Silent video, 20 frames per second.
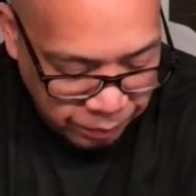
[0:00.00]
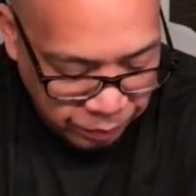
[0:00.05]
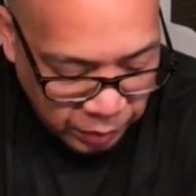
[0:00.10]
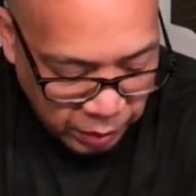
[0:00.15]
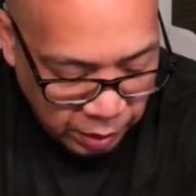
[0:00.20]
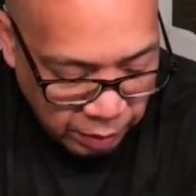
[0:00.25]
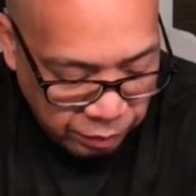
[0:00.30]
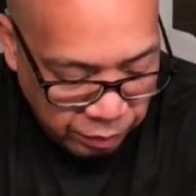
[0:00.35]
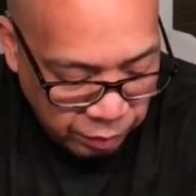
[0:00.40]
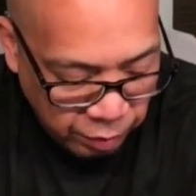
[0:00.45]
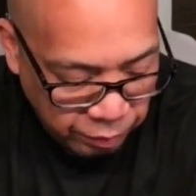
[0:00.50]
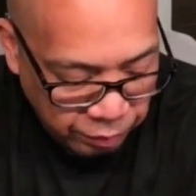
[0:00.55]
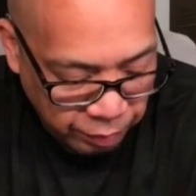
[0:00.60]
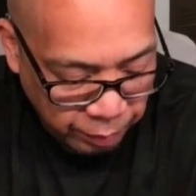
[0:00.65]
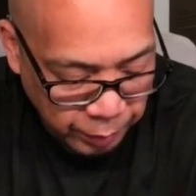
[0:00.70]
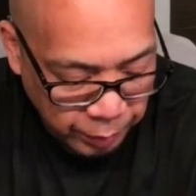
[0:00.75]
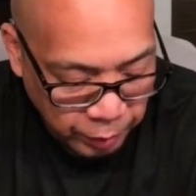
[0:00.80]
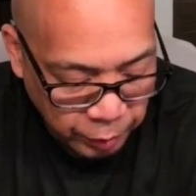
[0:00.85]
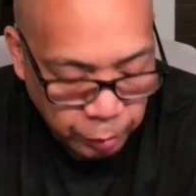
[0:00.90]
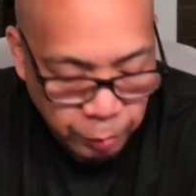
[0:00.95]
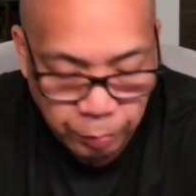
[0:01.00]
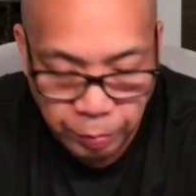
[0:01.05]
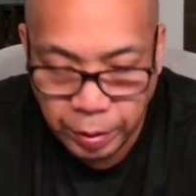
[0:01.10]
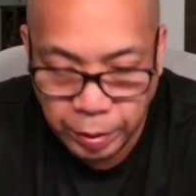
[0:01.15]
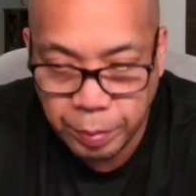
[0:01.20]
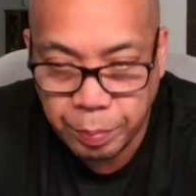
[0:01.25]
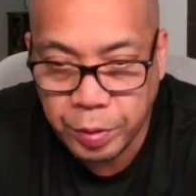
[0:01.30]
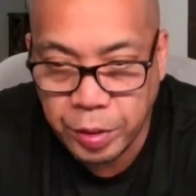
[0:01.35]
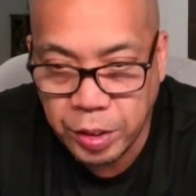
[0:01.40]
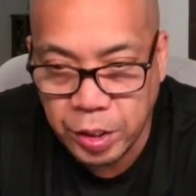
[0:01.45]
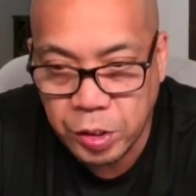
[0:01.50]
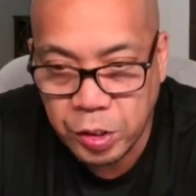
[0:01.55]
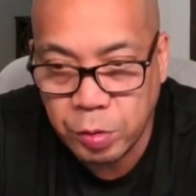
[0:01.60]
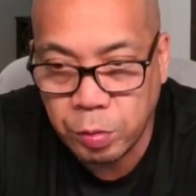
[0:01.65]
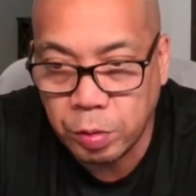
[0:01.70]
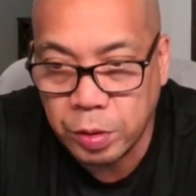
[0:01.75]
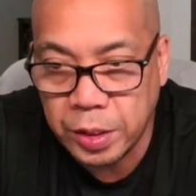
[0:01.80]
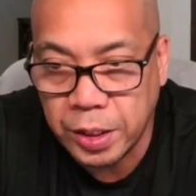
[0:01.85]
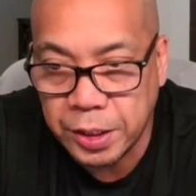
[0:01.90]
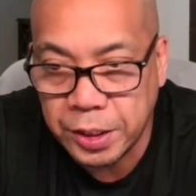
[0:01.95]
if you're familiar with
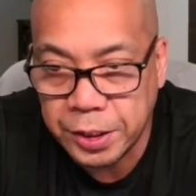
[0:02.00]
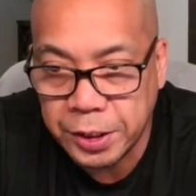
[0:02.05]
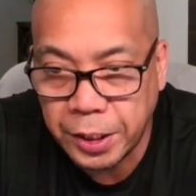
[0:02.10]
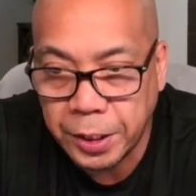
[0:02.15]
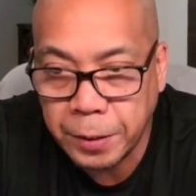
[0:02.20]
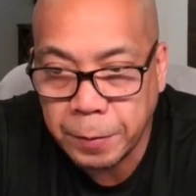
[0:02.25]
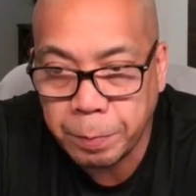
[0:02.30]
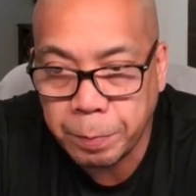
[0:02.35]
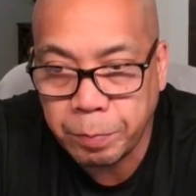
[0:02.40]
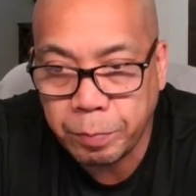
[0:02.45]
progesterone testing,